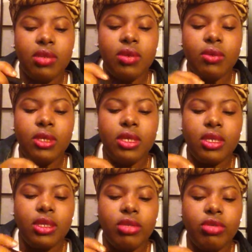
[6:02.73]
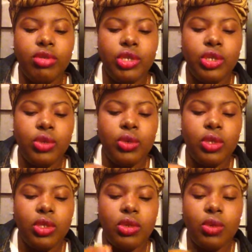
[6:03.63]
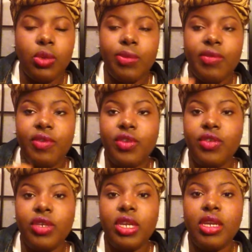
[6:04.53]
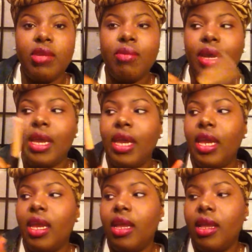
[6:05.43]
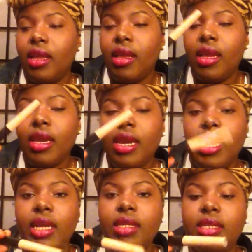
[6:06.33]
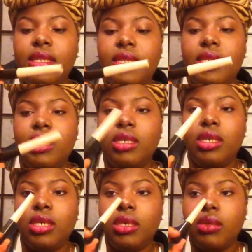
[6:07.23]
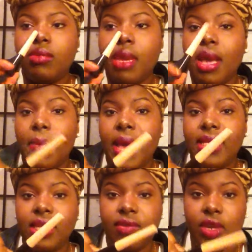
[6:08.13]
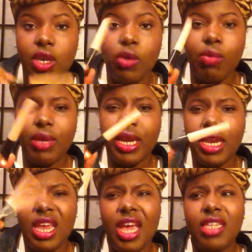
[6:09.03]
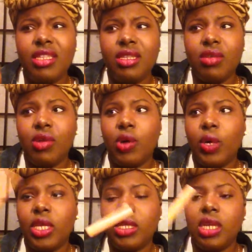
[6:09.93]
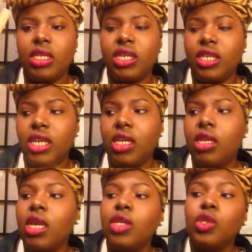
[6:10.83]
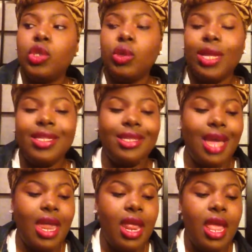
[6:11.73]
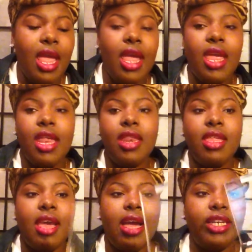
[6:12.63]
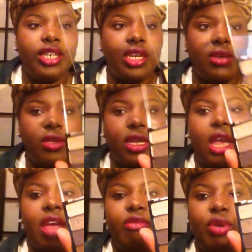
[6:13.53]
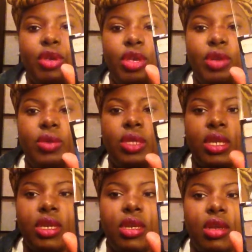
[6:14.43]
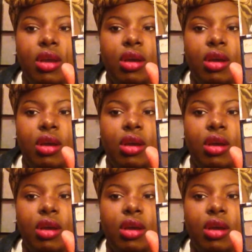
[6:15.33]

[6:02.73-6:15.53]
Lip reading: going to continue to use this, so it will be featured in my next makeup basket video. But yeah, it's still going, it's not done yet, so that's that. And the eyeshadow that I have been using